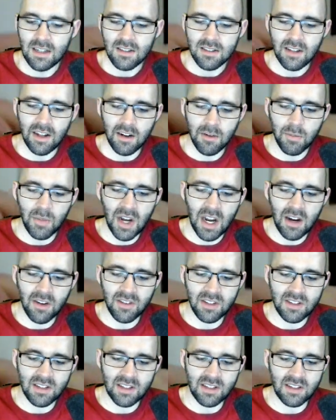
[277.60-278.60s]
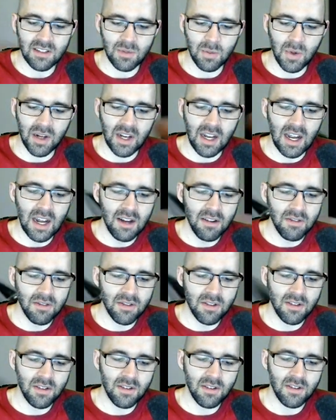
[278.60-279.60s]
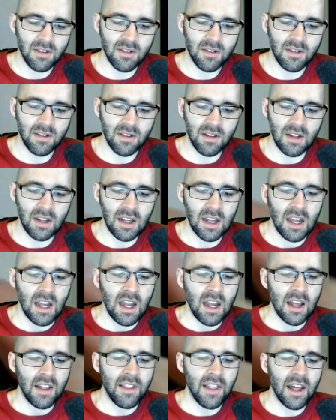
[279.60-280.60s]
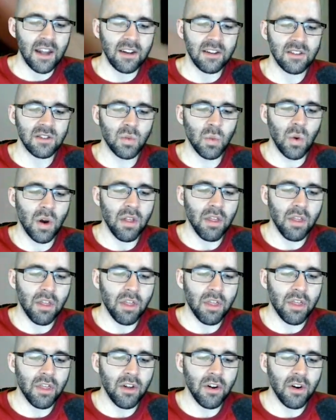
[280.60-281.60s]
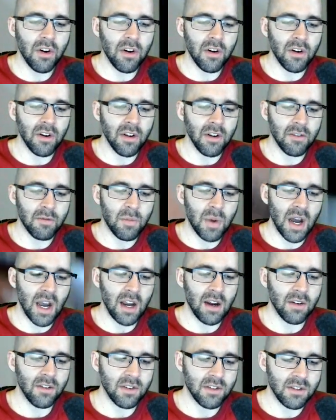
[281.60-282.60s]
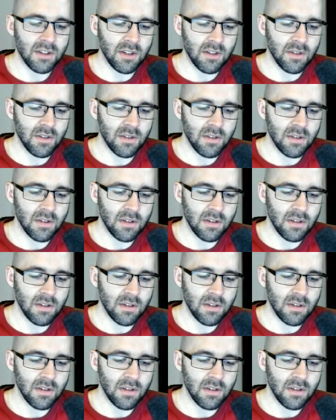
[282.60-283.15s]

Sine of pi over 6 is 1/2. And that is 1/3 of pi over 2.